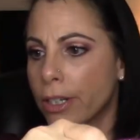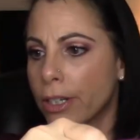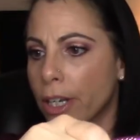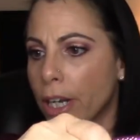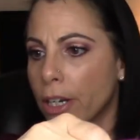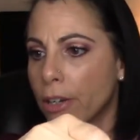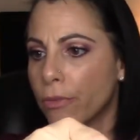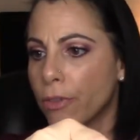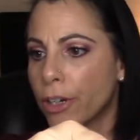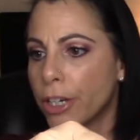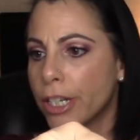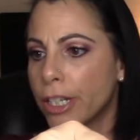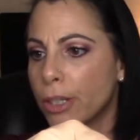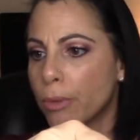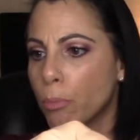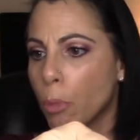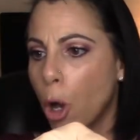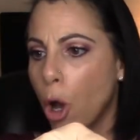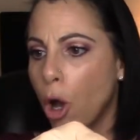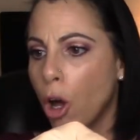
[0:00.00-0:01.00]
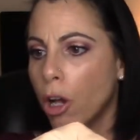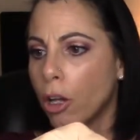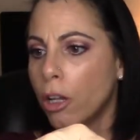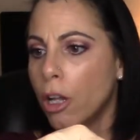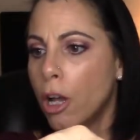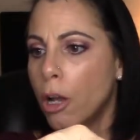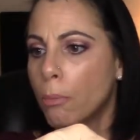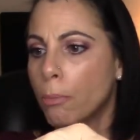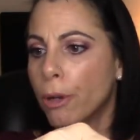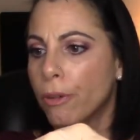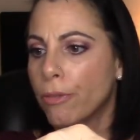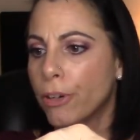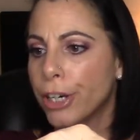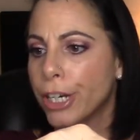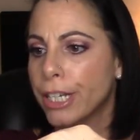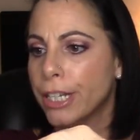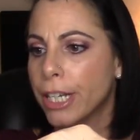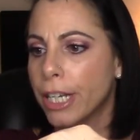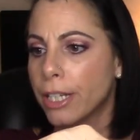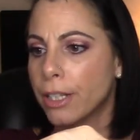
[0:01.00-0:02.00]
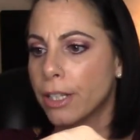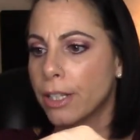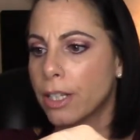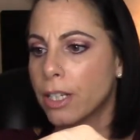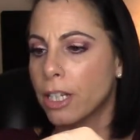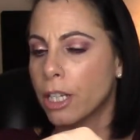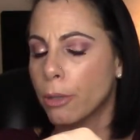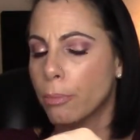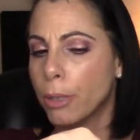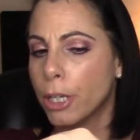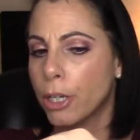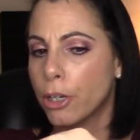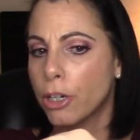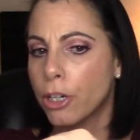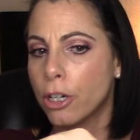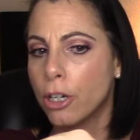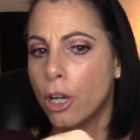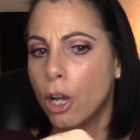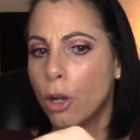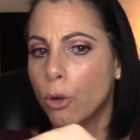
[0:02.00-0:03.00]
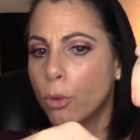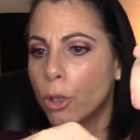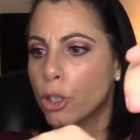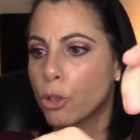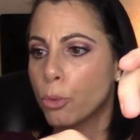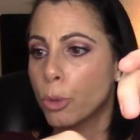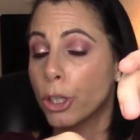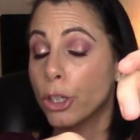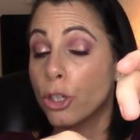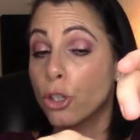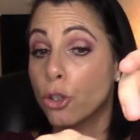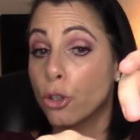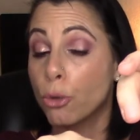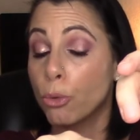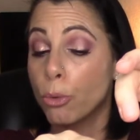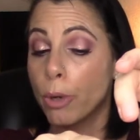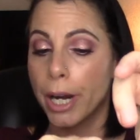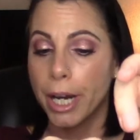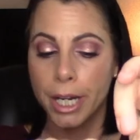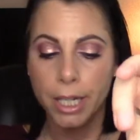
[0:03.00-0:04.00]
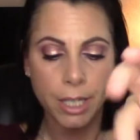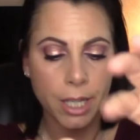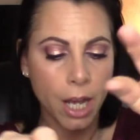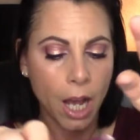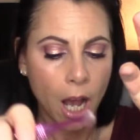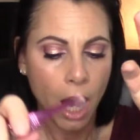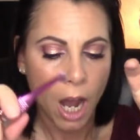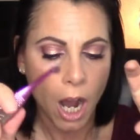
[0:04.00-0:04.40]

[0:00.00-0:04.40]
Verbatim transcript: It's got a very small but very dense tip here which works great.